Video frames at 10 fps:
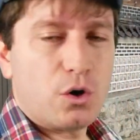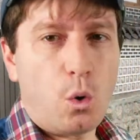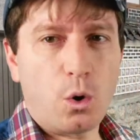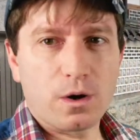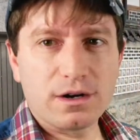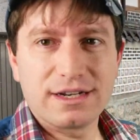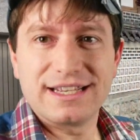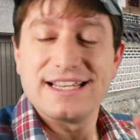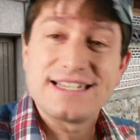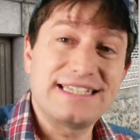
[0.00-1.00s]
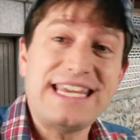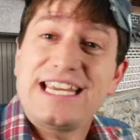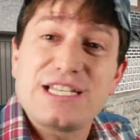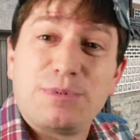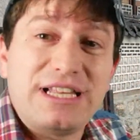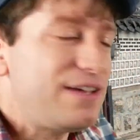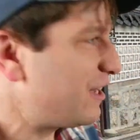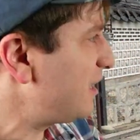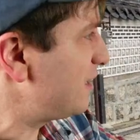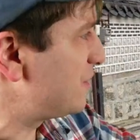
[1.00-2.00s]
or seeing is
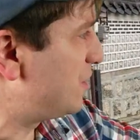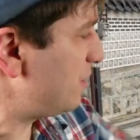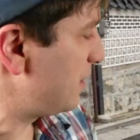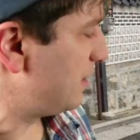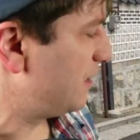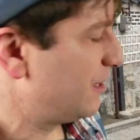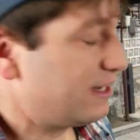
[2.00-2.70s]
believing, tuk,